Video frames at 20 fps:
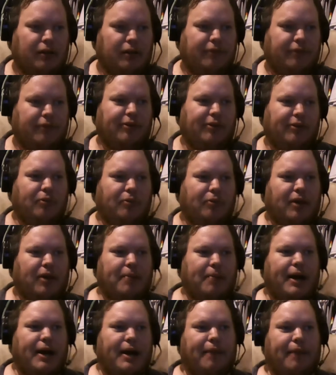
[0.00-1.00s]
from one of
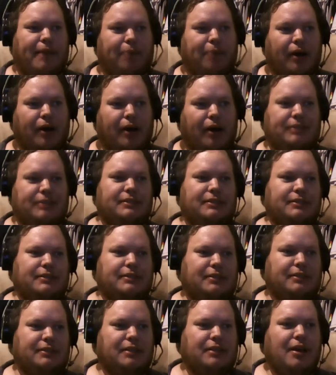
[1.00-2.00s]
my
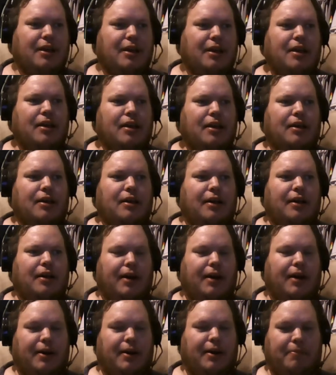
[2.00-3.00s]
bosses
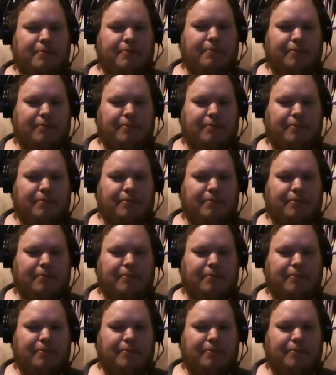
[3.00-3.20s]
um,